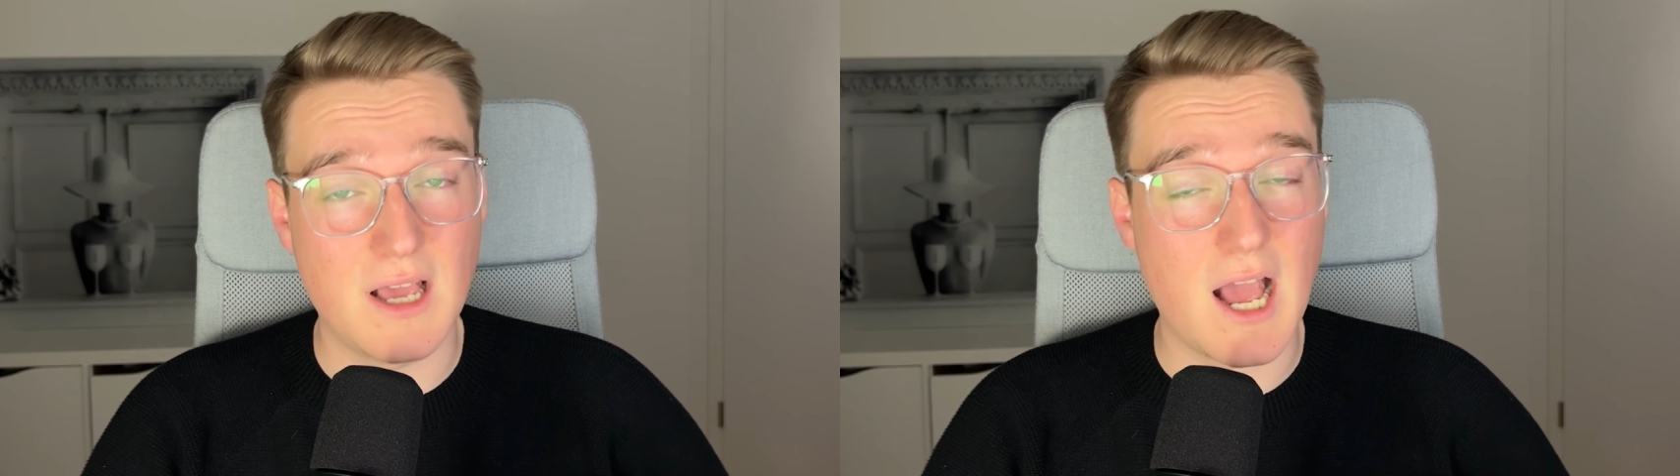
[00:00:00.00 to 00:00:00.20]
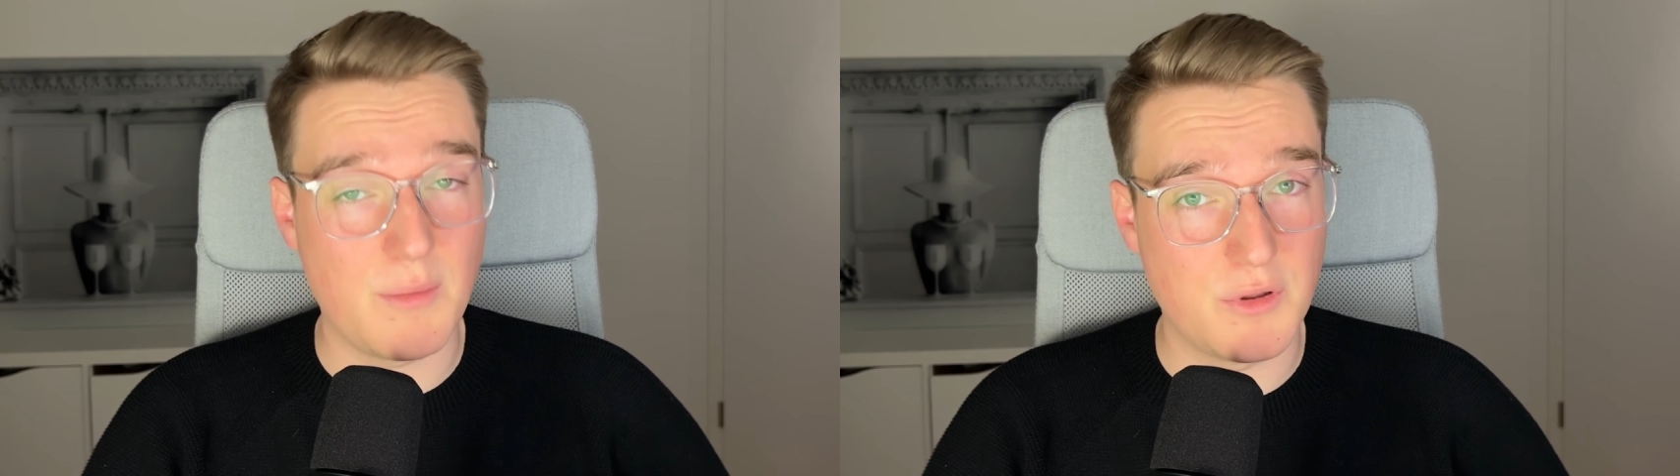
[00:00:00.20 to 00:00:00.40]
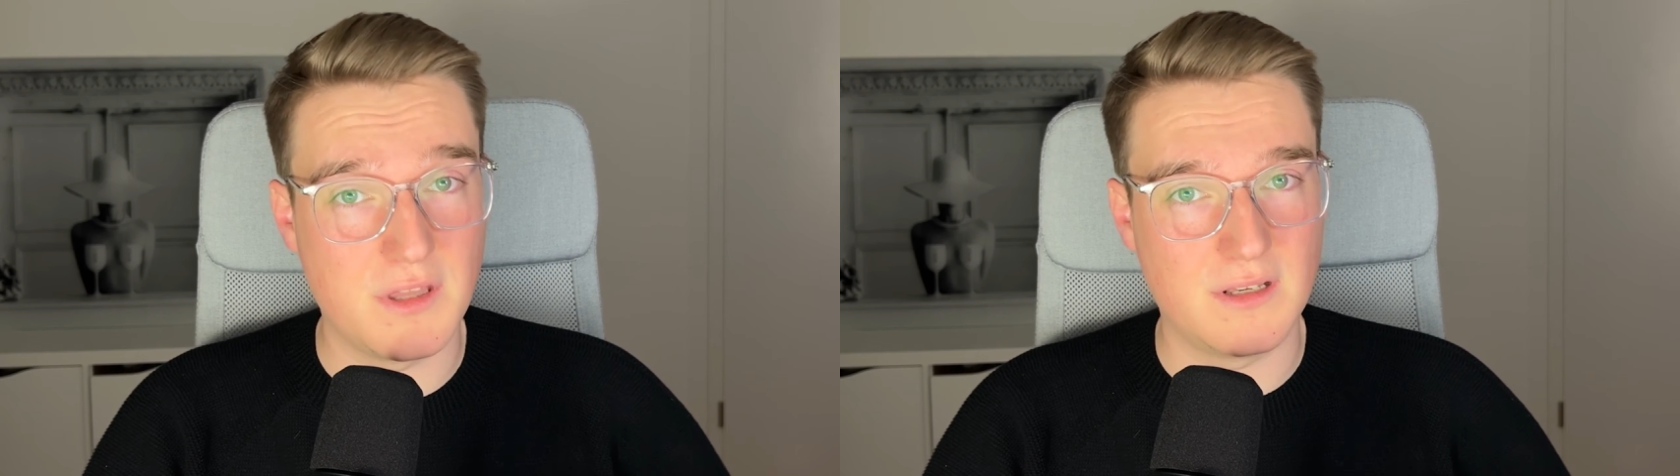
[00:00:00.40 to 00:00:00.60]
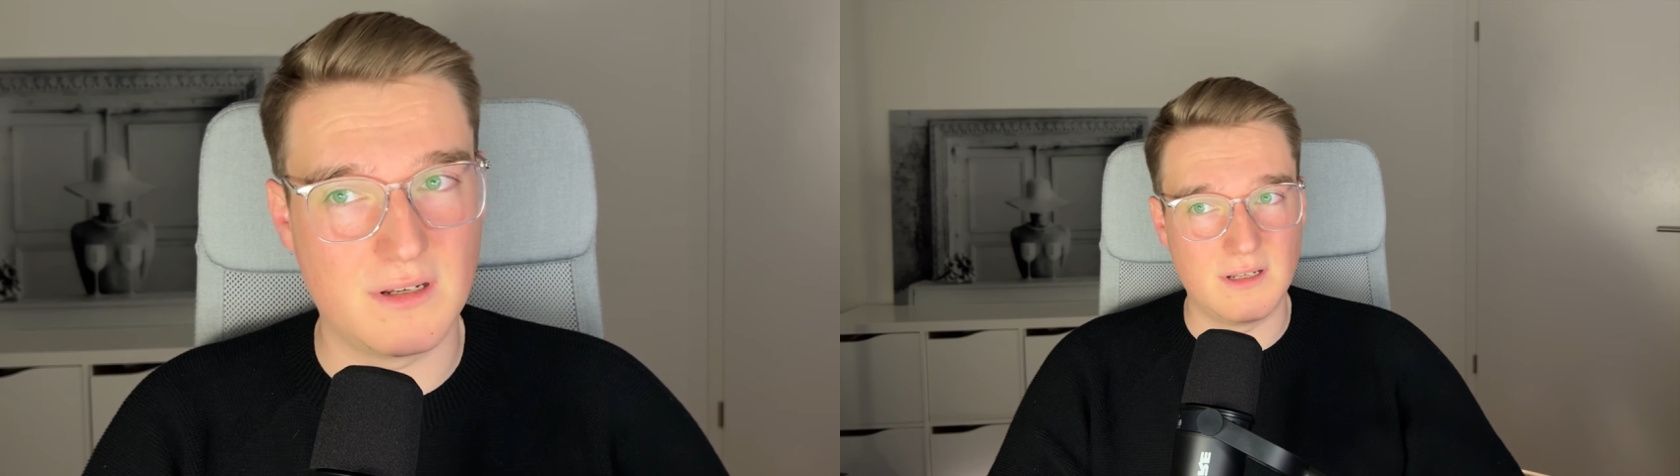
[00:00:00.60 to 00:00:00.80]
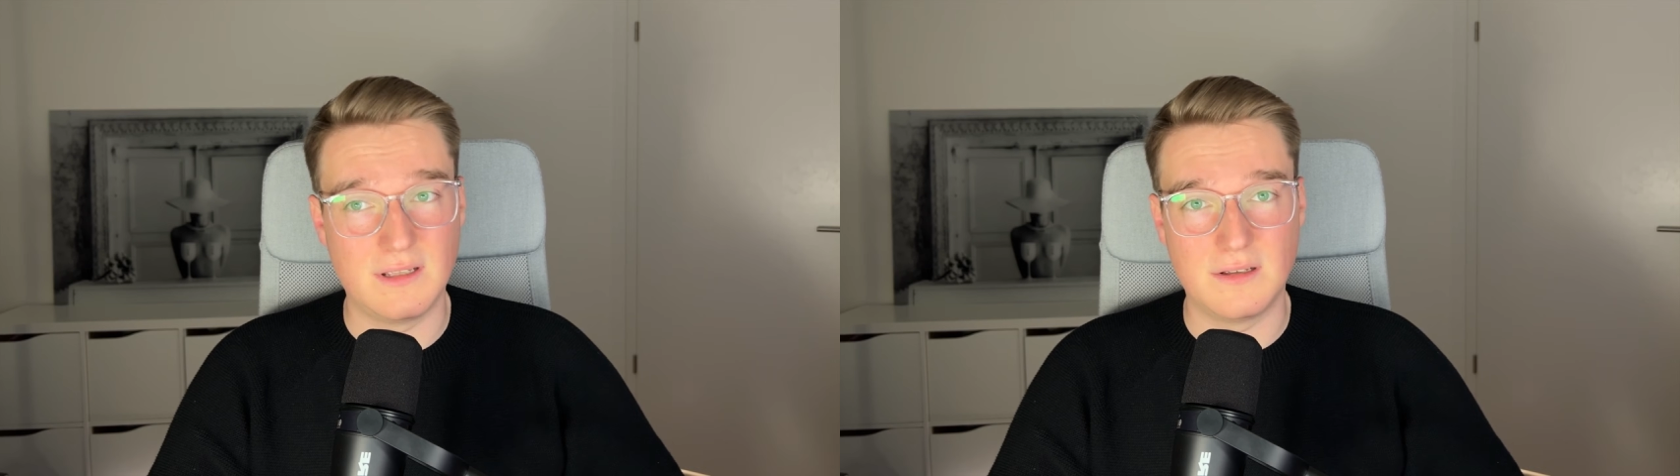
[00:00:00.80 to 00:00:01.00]

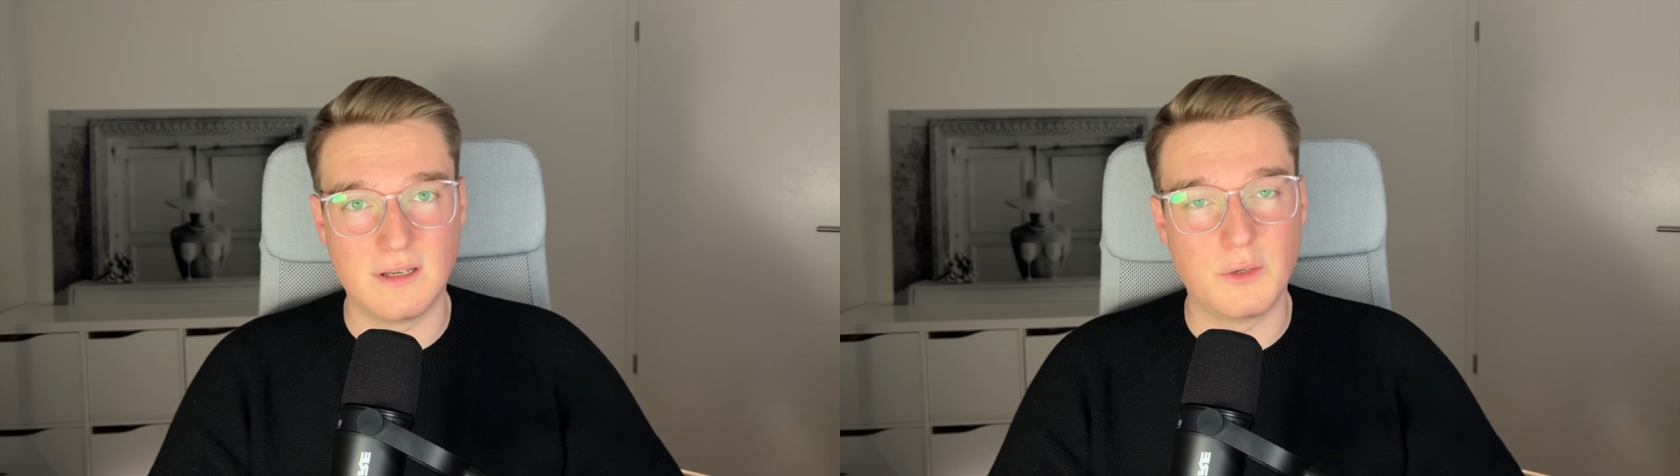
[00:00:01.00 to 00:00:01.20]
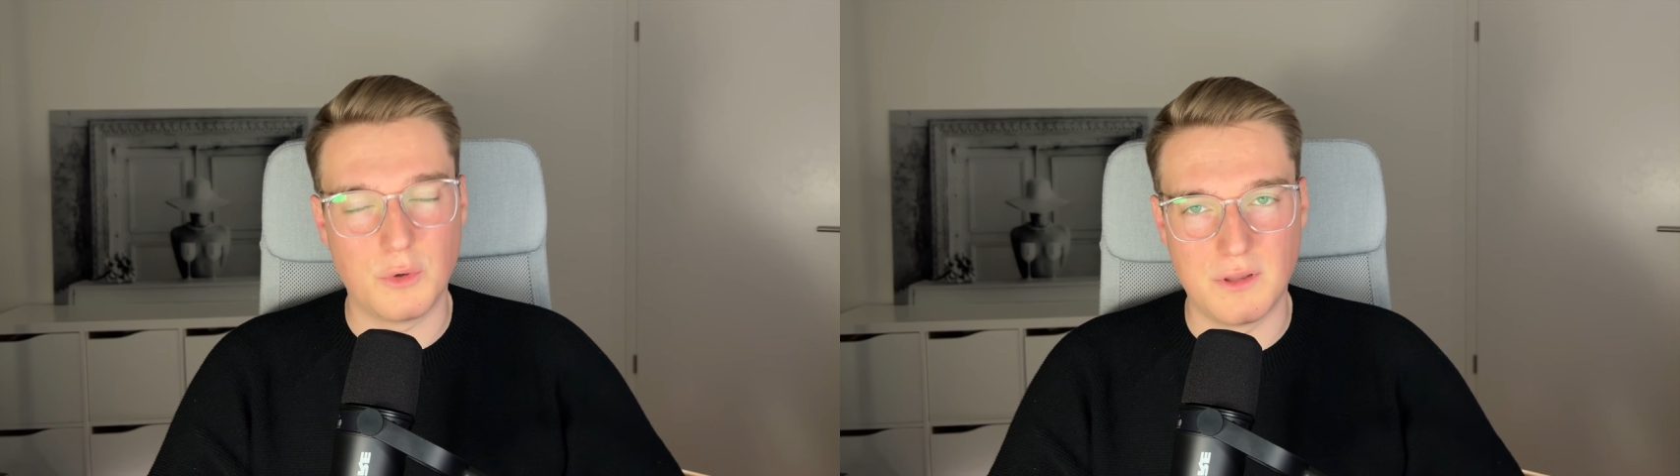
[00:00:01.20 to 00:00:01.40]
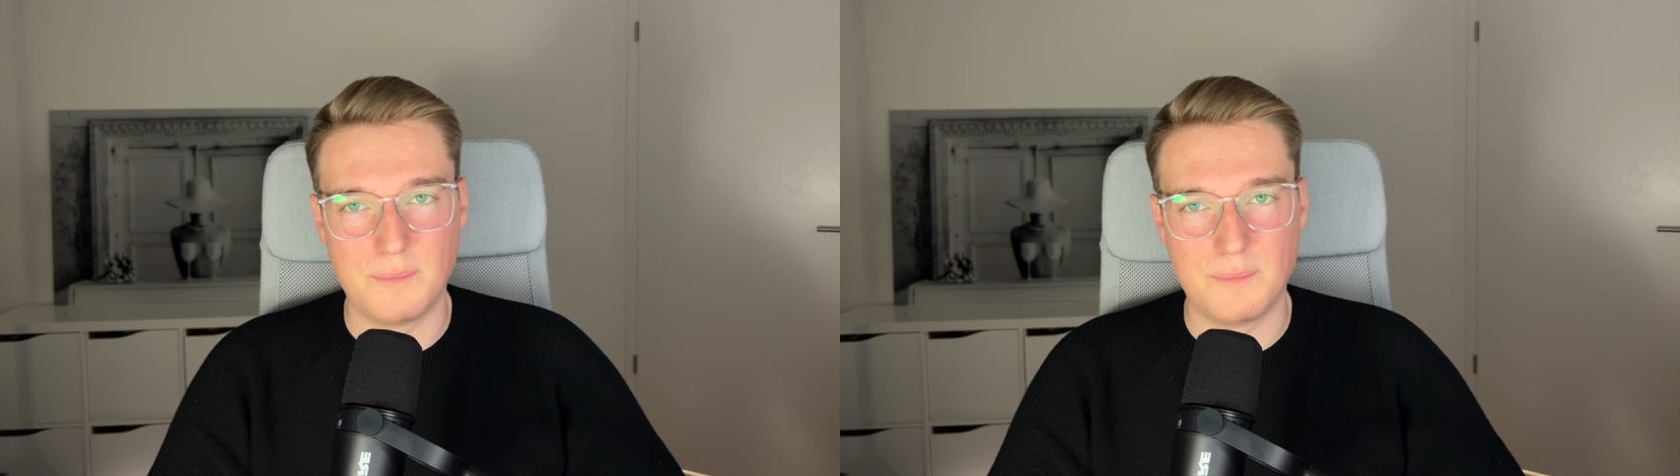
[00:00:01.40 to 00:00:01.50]
hypothetically, annoy them.